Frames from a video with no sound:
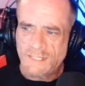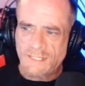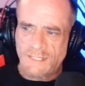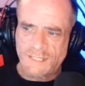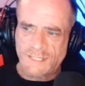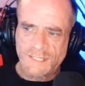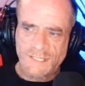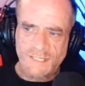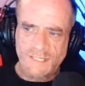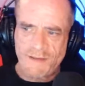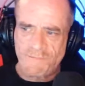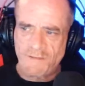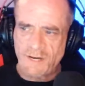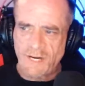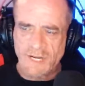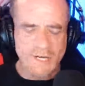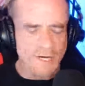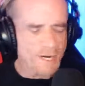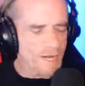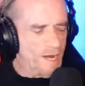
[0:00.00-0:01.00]
7
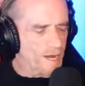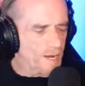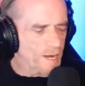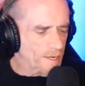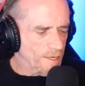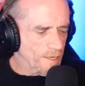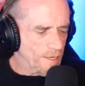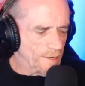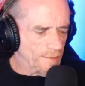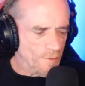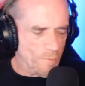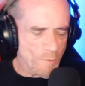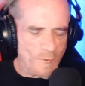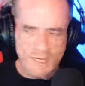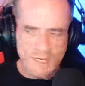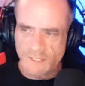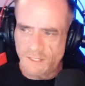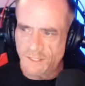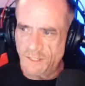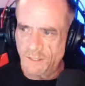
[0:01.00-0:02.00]
o'clock on the
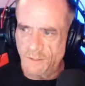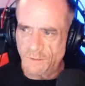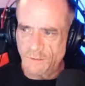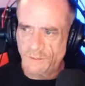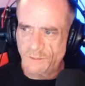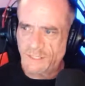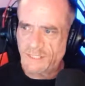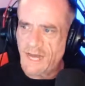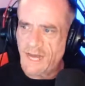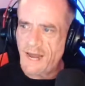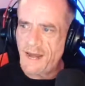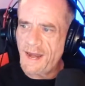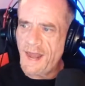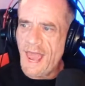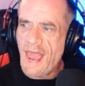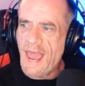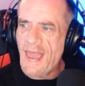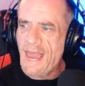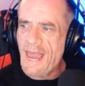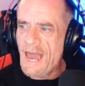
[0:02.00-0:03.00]
West Coast, 10
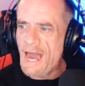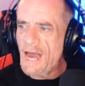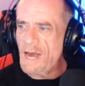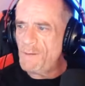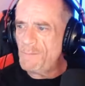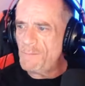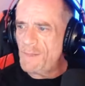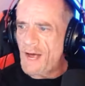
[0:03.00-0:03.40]
a.m.